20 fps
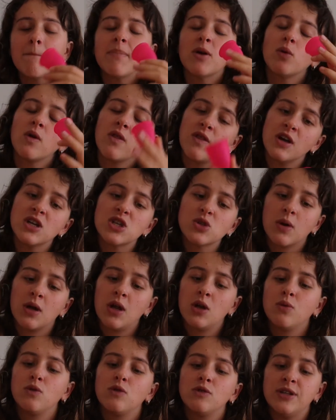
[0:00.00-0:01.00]
but with this one
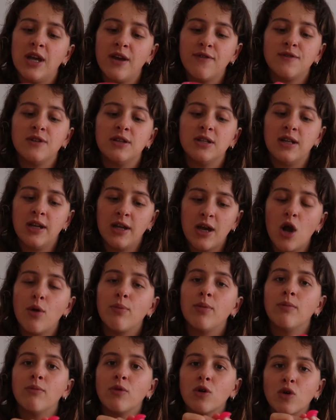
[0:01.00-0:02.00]
it will definitely
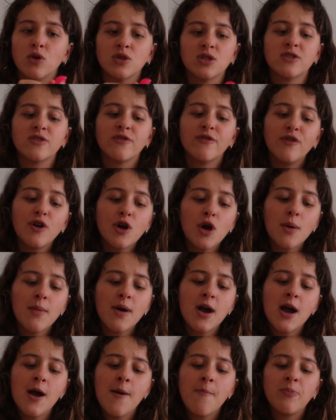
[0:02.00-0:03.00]
open because it's
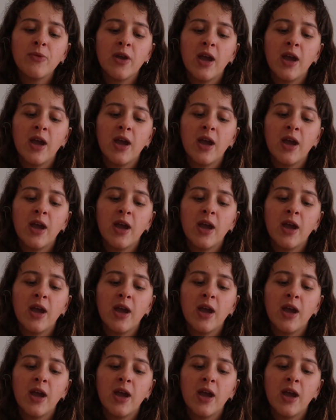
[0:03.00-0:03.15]
firmer.